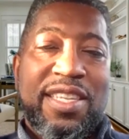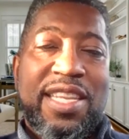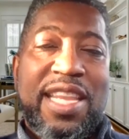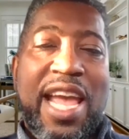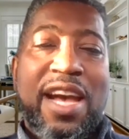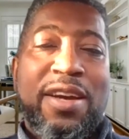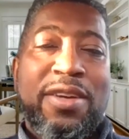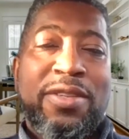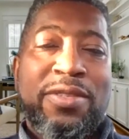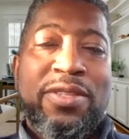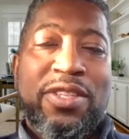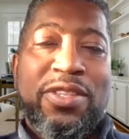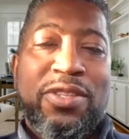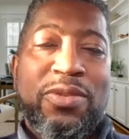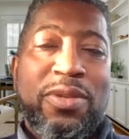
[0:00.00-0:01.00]
Now
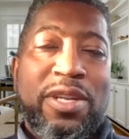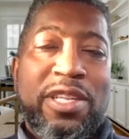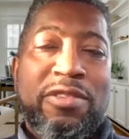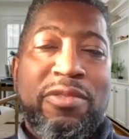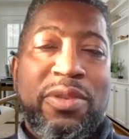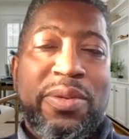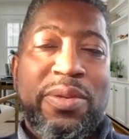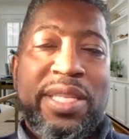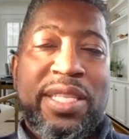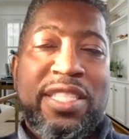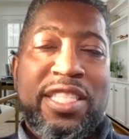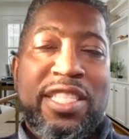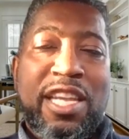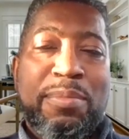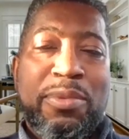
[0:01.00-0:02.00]
you are growing
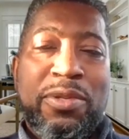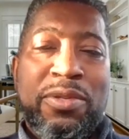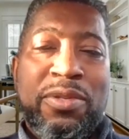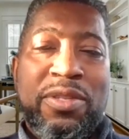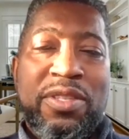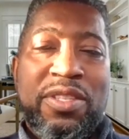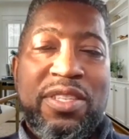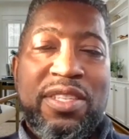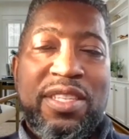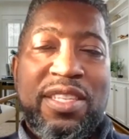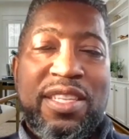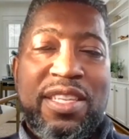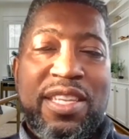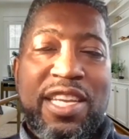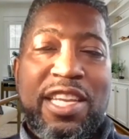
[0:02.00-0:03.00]
stubble
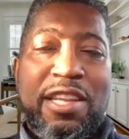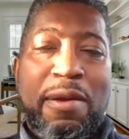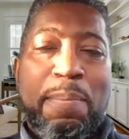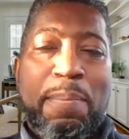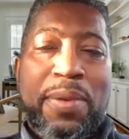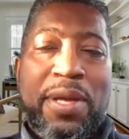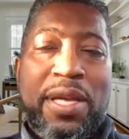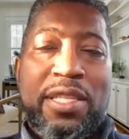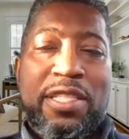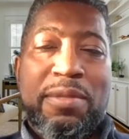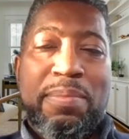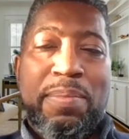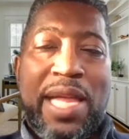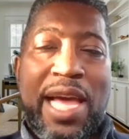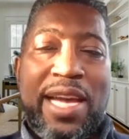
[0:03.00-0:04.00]
in a pitch
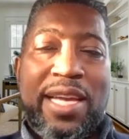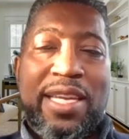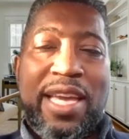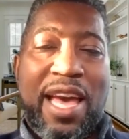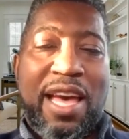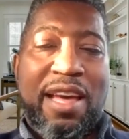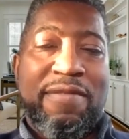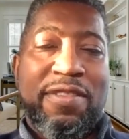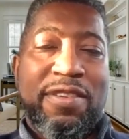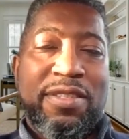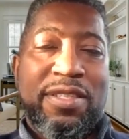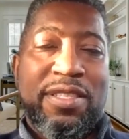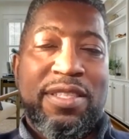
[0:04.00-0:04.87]
black cavern.